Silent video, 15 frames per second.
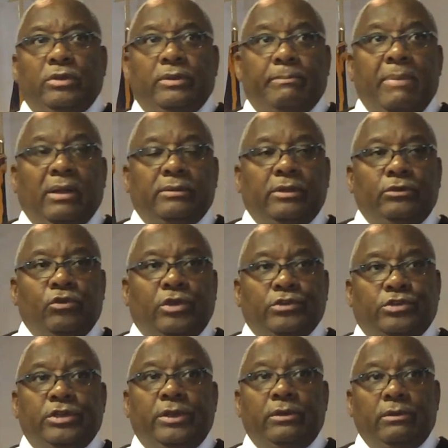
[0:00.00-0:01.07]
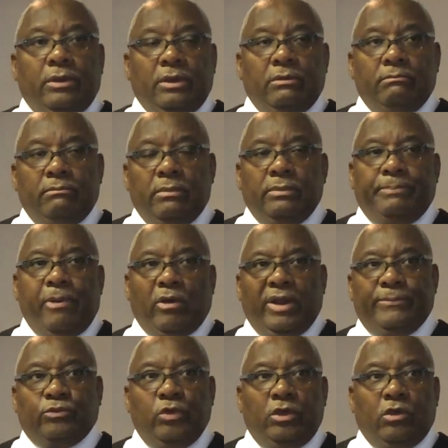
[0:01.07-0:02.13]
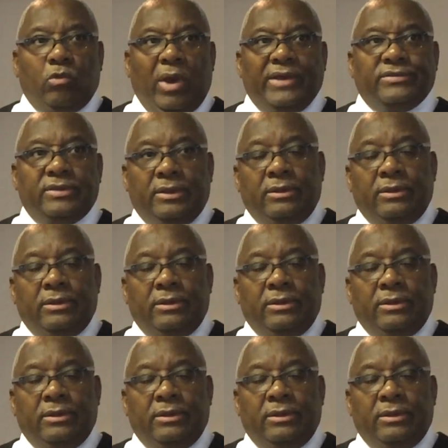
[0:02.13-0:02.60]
you can see the parallel between Christ